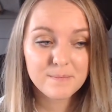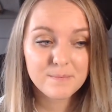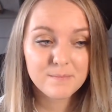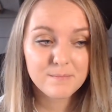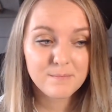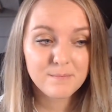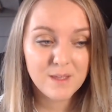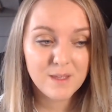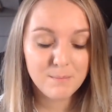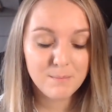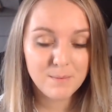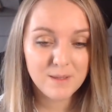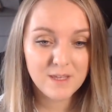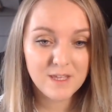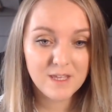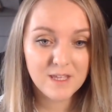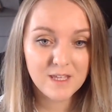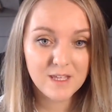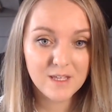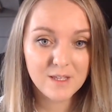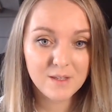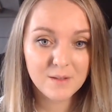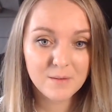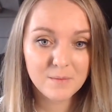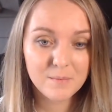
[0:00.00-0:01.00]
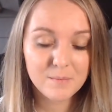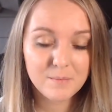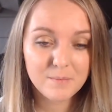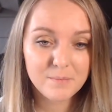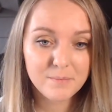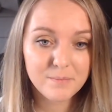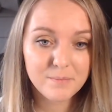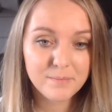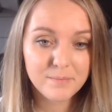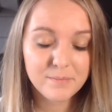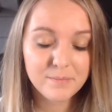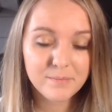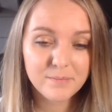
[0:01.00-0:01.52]
maybe
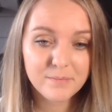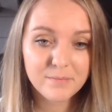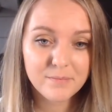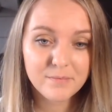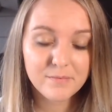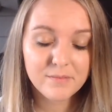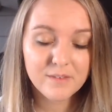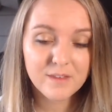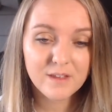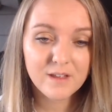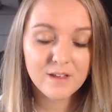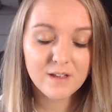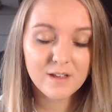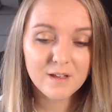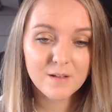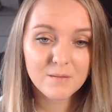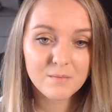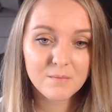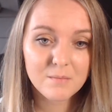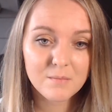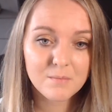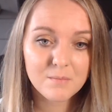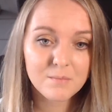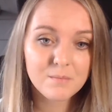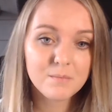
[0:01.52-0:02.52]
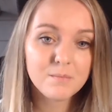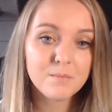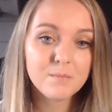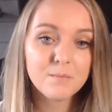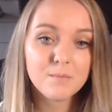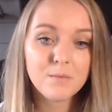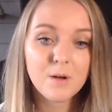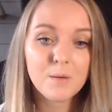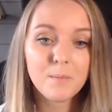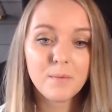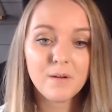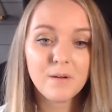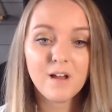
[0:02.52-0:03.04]

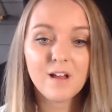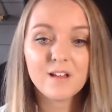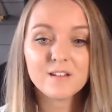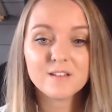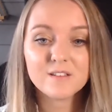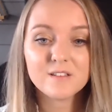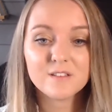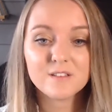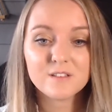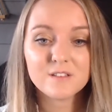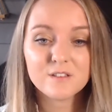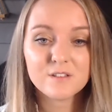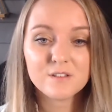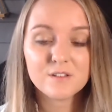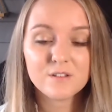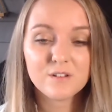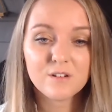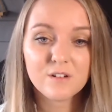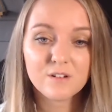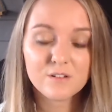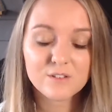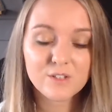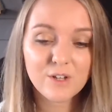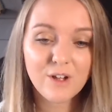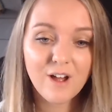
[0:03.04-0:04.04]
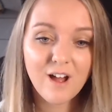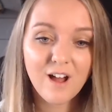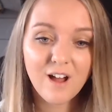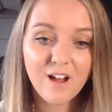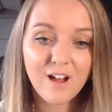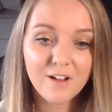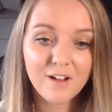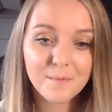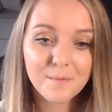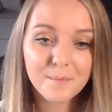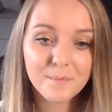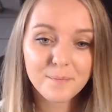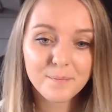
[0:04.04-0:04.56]
pop a hand on your
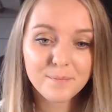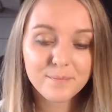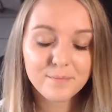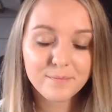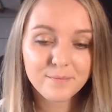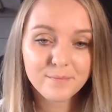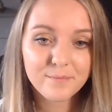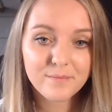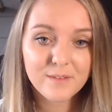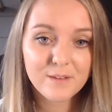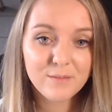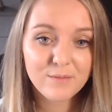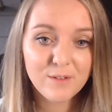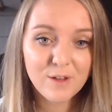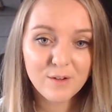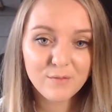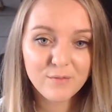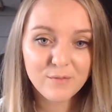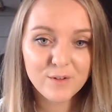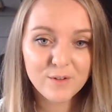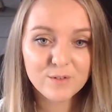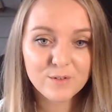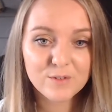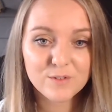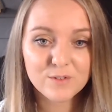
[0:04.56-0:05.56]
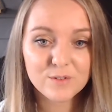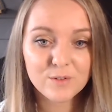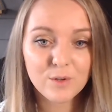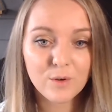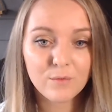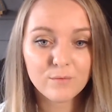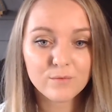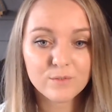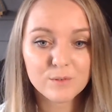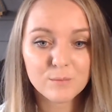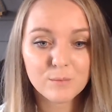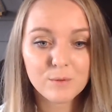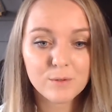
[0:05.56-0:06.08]
heart if that feels
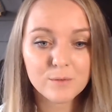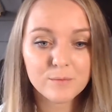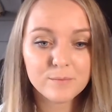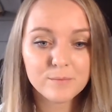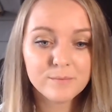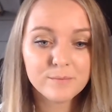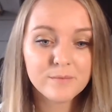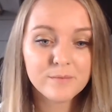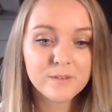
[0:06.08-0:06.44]
comfortable.